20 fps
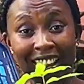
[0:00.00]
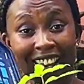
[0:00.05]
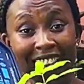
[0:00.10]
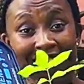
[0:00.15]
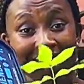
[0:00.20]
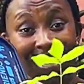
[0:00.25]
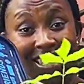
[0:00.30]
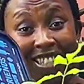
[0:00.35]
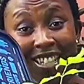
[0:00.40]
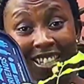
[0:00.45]

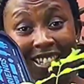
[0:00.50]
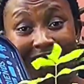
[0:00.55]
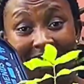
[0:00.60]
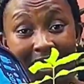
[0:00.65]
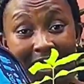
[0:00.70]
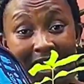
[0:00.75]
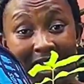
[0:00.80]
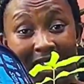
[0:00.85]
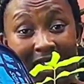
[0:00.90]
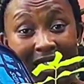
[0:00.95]
this is the
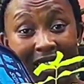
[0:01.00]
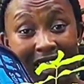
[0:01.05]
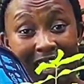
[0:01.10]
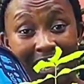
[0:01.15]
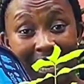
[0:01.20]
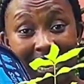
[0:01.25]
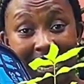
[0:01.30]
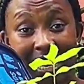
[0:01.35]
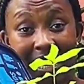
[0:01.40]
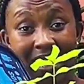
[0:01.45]

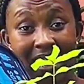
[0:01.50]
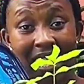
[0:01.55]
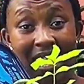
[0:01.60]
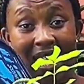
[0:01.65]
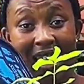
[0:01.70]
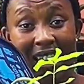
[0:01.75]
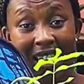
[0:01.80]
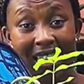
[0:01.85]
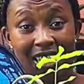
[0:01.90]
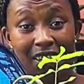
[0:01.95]
container that I
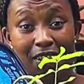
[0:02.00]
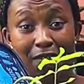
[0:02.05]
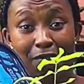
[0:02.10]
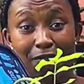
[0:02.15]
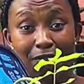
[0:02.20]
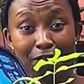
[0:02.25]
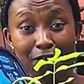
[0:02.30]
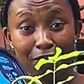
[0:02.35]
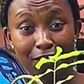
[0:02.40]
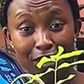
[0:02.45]
had in the
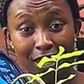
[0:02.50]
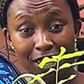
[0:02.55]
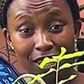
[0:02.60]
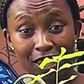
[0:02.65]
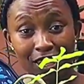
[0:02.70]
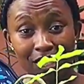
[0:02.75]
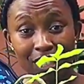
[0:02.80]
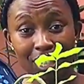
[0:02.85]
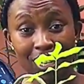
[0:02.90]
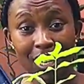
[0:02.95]

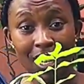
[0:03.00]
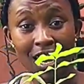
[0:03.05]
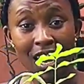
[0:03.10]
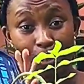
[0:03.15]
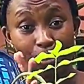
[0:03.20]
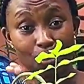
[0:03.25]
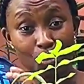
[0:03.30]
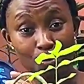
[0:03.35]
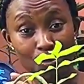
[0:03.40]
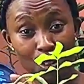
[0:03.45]
fridge
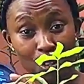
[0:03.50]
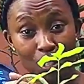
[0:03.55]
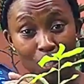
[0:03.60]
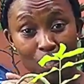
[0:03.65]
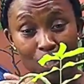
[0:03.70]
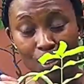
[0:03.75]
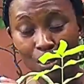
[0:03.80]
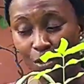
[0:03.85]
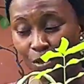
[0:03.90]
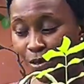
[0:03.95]
2 months
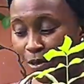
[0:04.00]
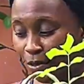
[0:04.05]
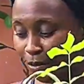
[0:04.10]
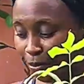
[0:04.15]
now,